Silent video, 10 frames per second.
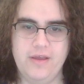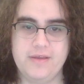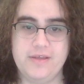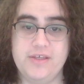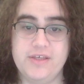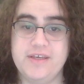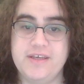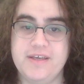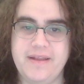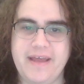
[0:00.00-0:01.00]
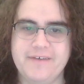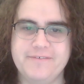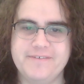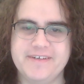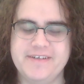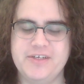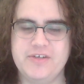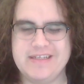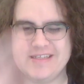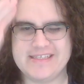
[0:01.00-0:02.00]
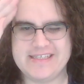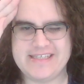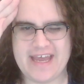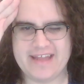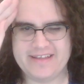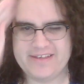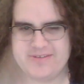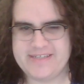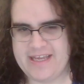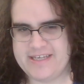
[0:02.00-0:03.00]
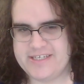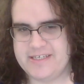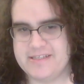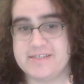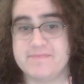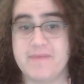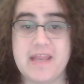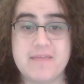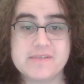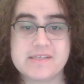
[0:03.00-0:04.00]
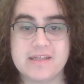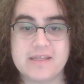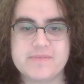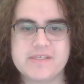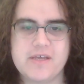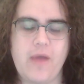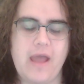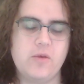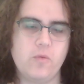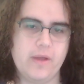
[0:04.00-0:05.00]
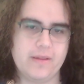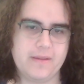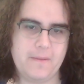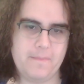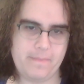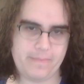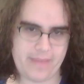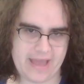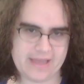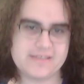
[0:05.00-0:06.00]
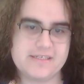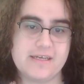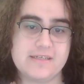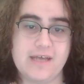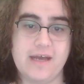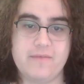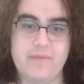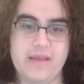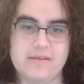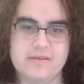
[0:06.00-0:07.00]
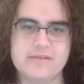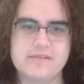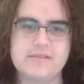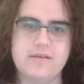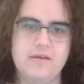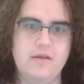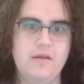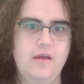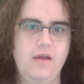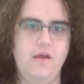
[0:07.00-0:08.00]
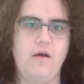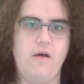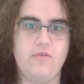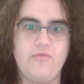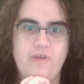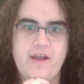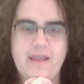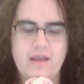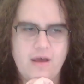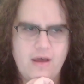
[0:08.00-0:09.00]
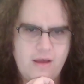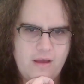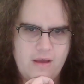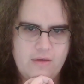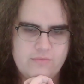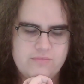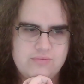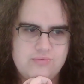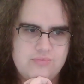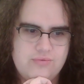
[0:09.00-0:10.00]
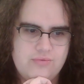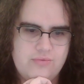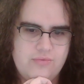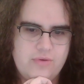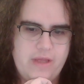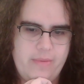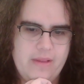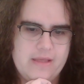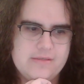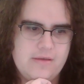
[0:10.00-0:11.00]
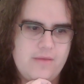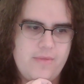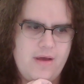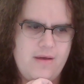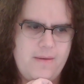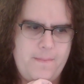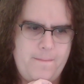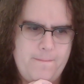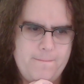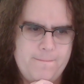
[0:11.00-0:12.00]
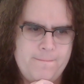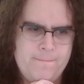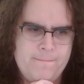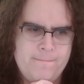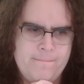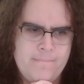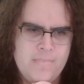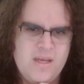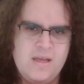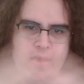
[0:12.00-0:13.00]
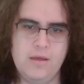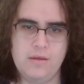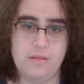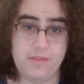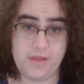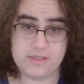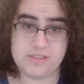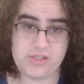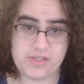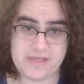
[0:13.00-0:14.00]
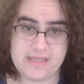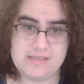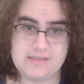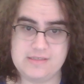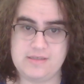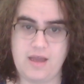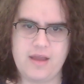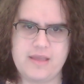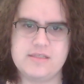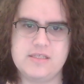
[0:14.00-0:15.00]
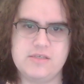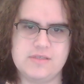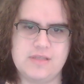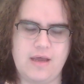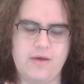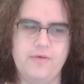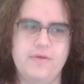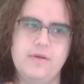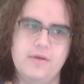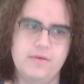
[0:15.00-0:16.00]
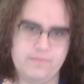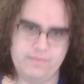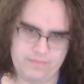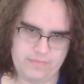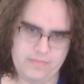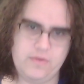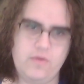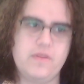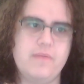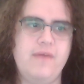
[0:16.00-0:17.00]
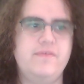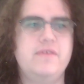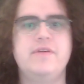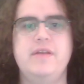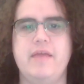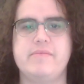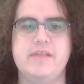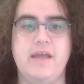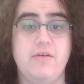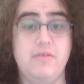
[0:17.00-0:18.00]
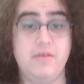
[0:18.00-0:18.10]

Good afternoon and salutations. My name is Calypso and welcome back to Katana Maidens. Alright, uh, what happened last time? Um, there's three Tagitsus now. Two of them have different names now.